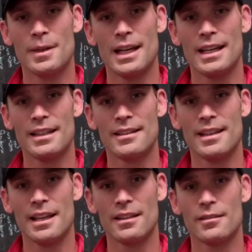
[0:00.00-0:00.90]
and
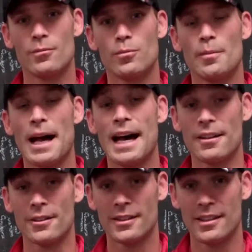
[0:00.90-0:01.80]
they
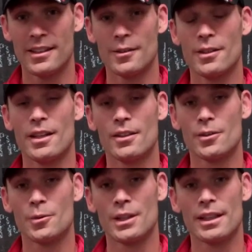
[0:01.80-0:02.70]
battled, and it
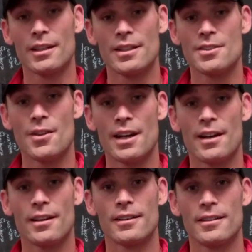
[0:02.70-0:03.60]
looked really good. So
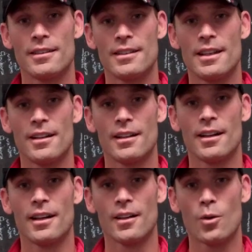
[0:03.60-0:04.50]
they're
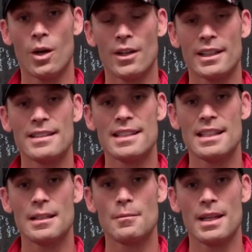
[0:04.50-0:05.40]
a quality
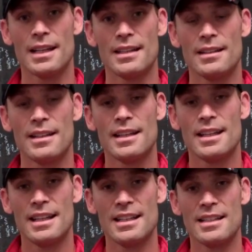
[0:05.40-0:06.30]
team that
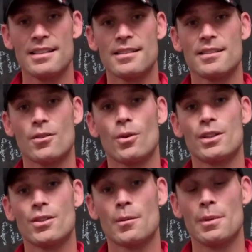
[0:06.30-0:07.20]
is
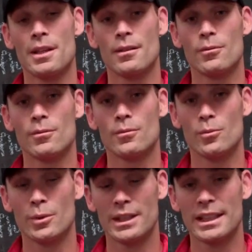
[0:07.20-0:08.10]
going to compete
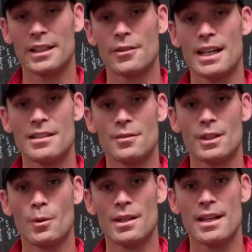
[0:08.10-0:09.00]
really
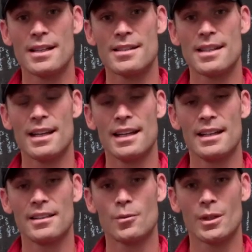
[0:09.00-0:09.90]
aggressively with us,
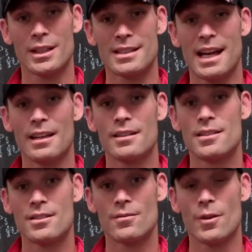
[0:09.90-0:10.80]
and we're
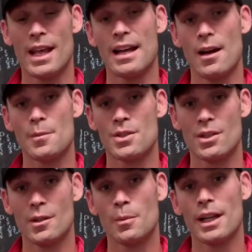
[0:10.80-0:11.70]
excited for that
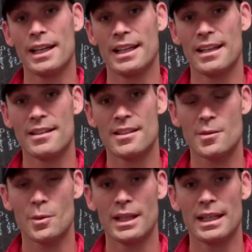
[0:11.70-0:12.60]
opportunity to play again
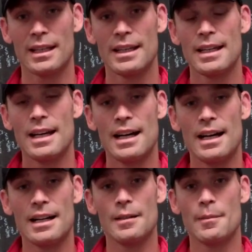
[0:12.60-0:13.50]
this week.
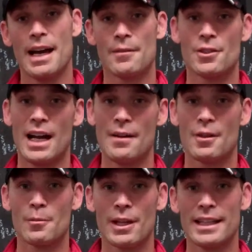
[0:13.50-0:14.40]
After
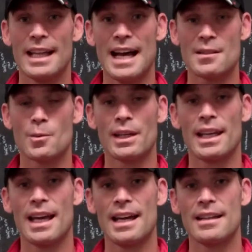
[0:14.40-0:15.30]
having played last
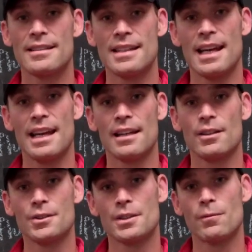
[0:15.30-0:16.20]
weekend and
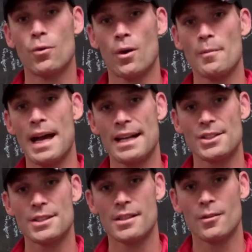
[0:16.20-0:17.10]
losing four
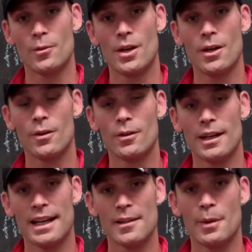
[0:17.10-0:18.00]
matches in a
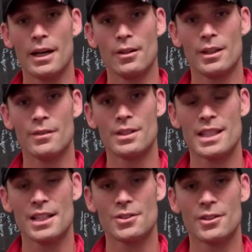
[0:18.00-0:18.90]
row at the Biola
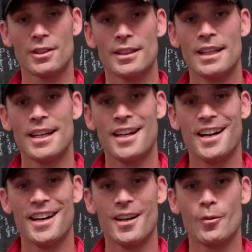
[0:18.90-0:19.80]
Invitational,
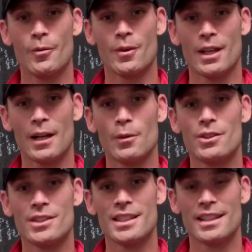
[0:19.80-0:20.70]
we feel like we
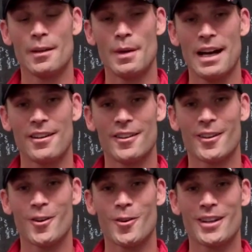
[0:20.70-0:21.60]
just need to get back on the
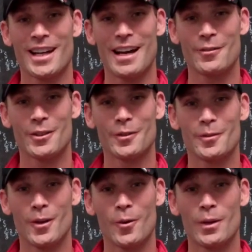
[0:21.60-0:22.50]
court
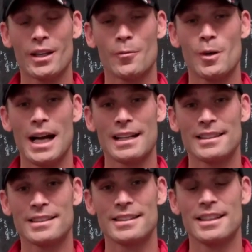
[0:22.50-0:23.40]
after a week of
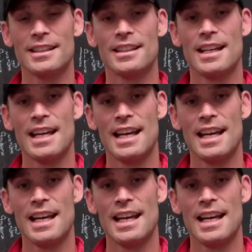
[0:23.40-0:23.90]
practice and